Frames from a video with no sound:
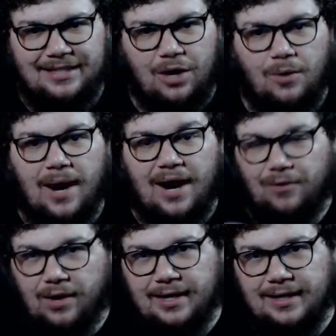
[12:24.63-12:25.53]

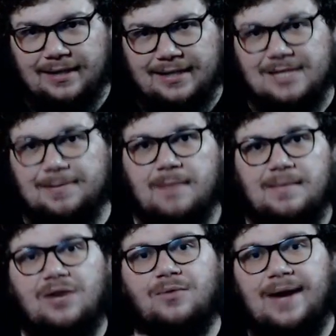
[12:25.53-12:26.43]
ironically, despite
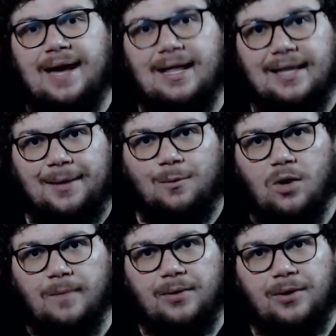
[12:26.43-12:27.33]
being a reality
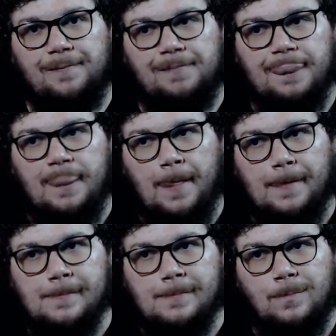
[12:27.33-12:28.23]
warper,
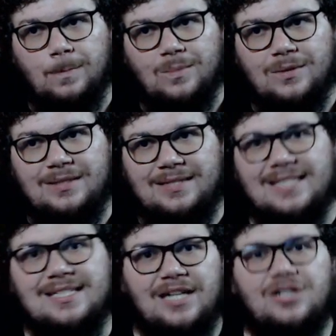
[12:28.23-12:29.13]

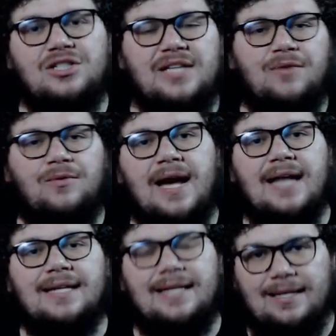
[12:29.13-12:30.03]
doesn't understand
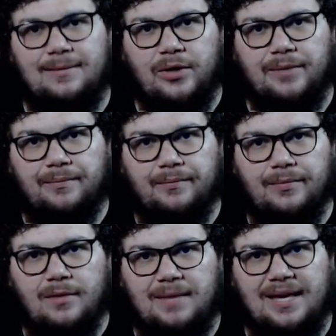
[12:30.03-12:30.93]
reality anymore
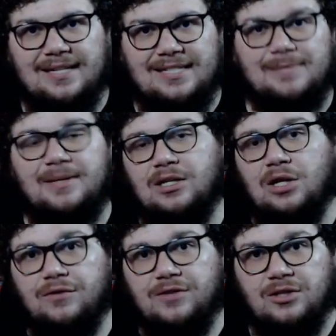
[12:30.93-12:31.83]
because he's been
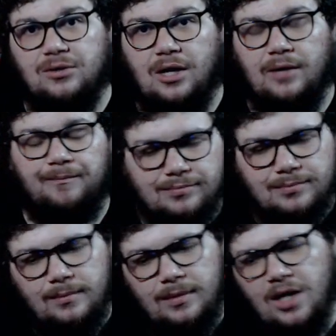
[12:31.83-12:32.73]
alone for so long.
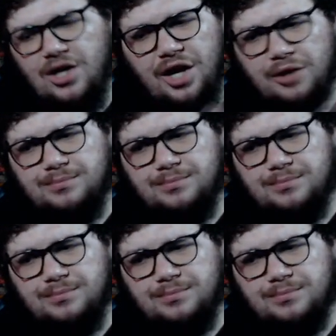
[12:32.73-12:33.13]
No,